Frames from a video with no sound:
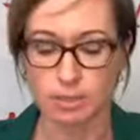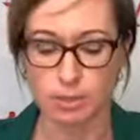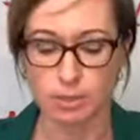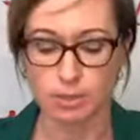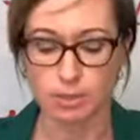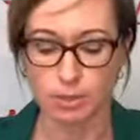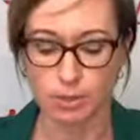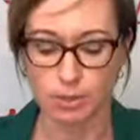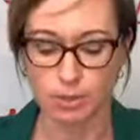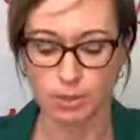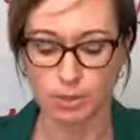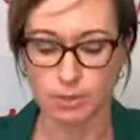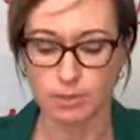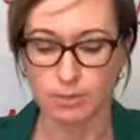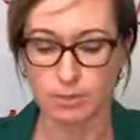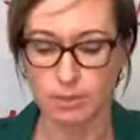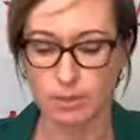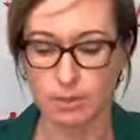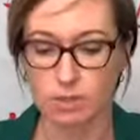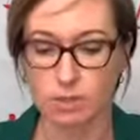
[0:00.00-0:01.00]
your birth
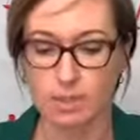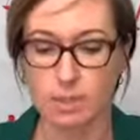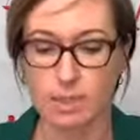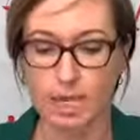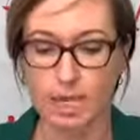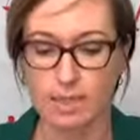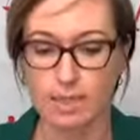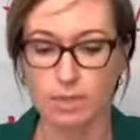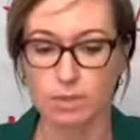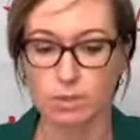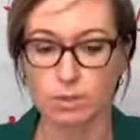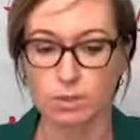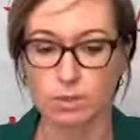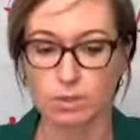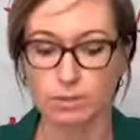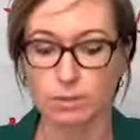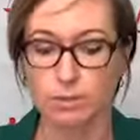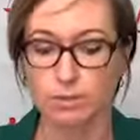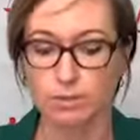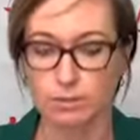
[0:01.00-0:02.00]
certificate, your passport
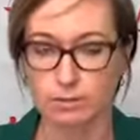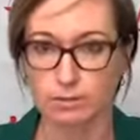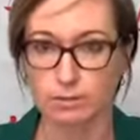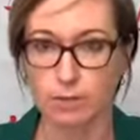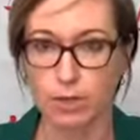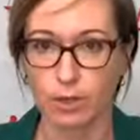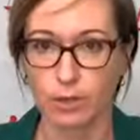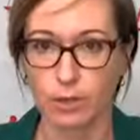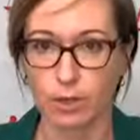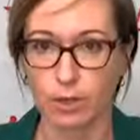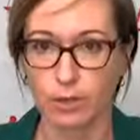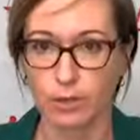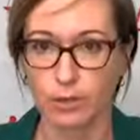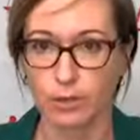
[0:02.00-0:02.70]
photo